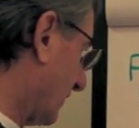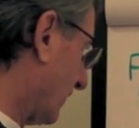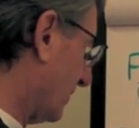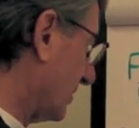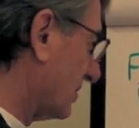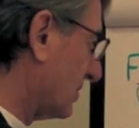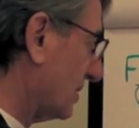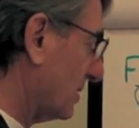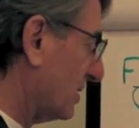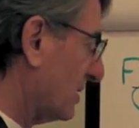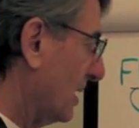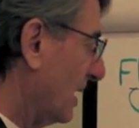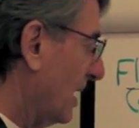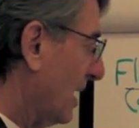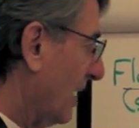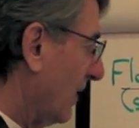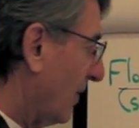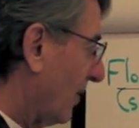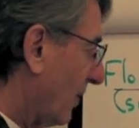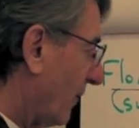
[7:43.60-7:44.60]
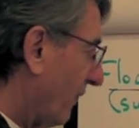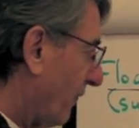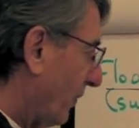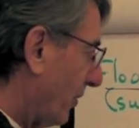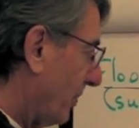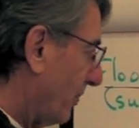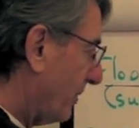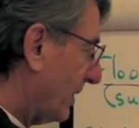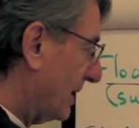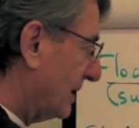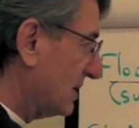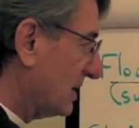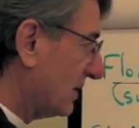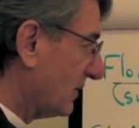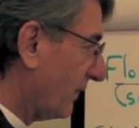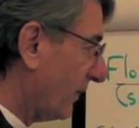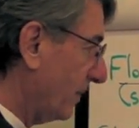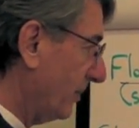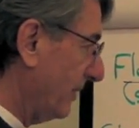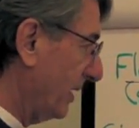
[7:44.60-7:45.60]
for instance. There are floor prices
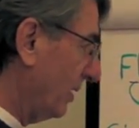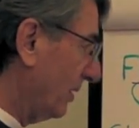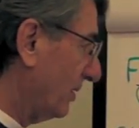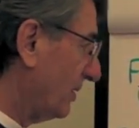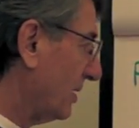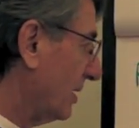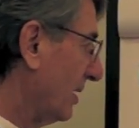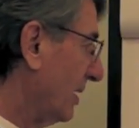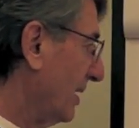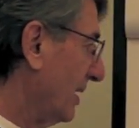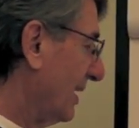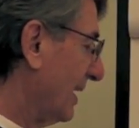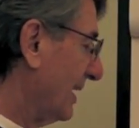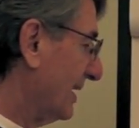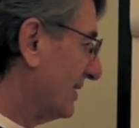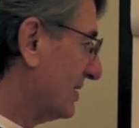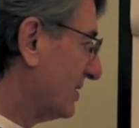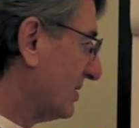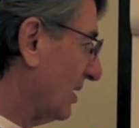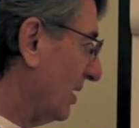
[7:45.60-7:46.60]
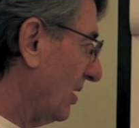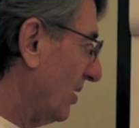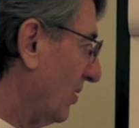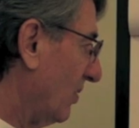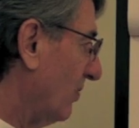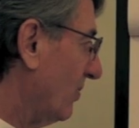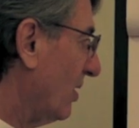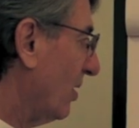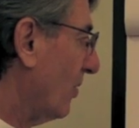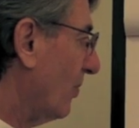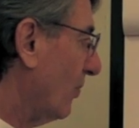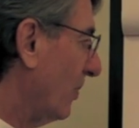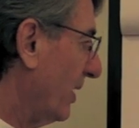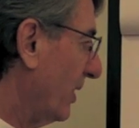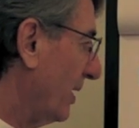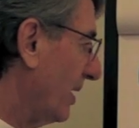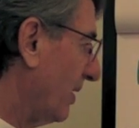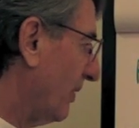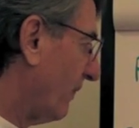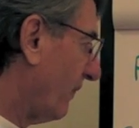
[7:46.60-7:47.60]
for milk. And so, when
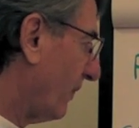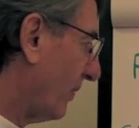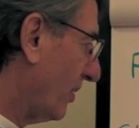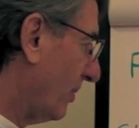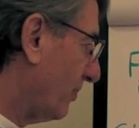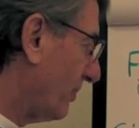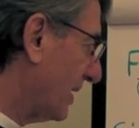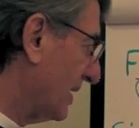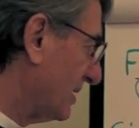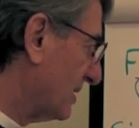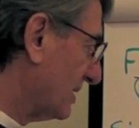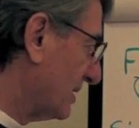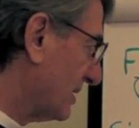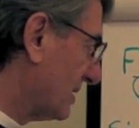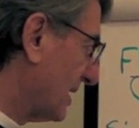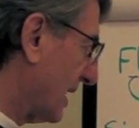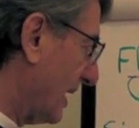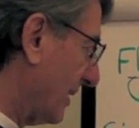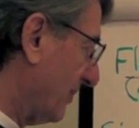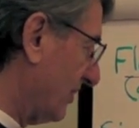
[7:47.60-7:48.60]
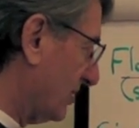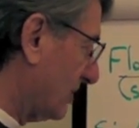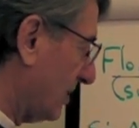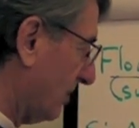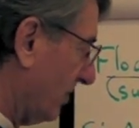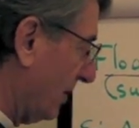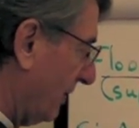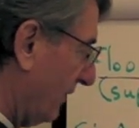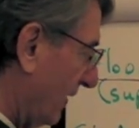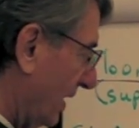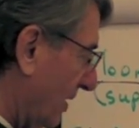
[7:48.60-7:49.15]
the floor price is established above